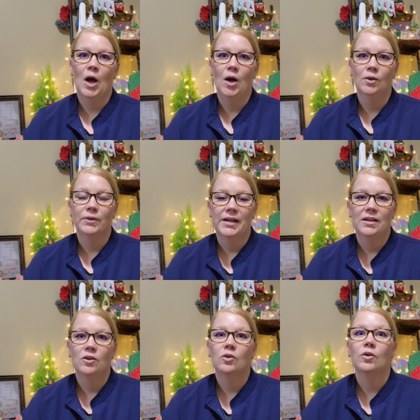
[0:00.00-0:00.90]
All
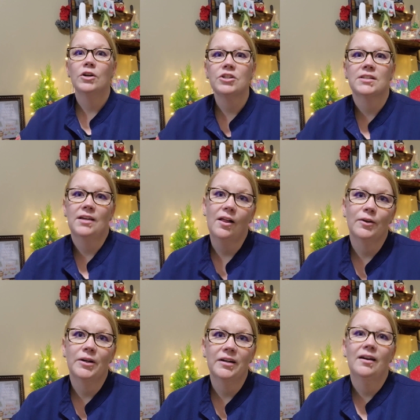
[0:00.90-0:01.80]
right, gorgeous
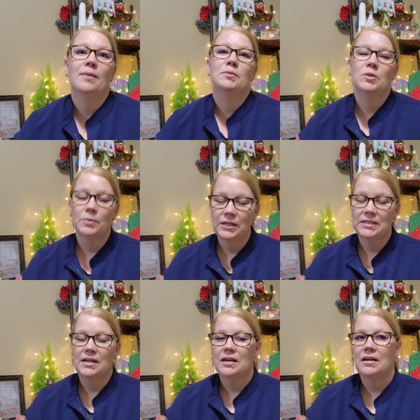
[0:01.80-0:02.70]
color. I'm super
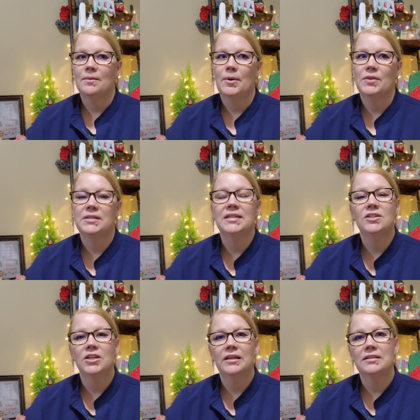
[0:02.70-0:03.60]
excited about the
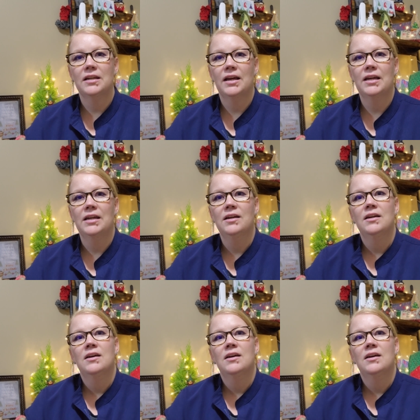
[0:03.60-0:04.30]
stitching tonight